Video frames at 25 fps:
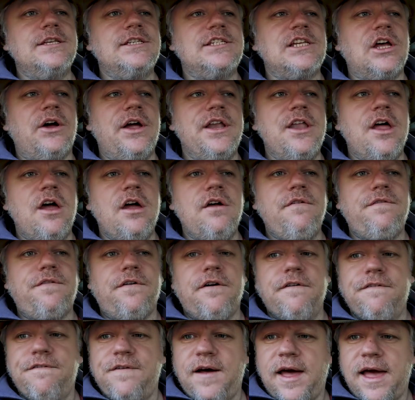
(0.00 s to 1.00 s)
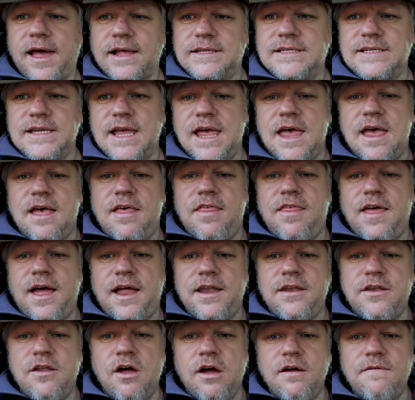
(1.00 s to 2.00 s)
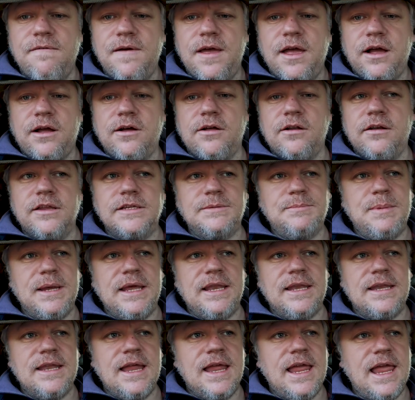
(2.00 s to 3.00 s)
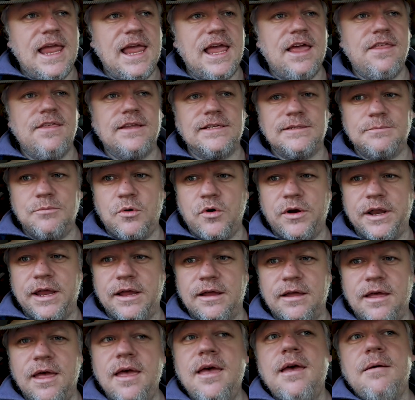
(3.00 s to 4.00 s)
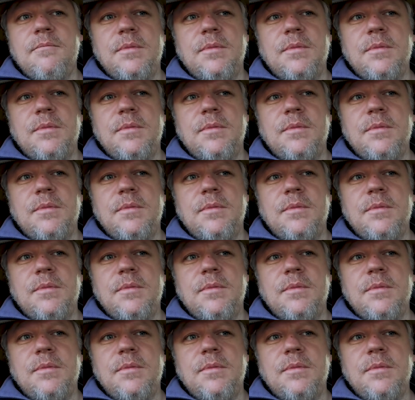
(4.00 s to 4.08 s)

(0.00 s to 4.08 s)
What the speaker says: So I know for a fact that no vehicle has been here this morning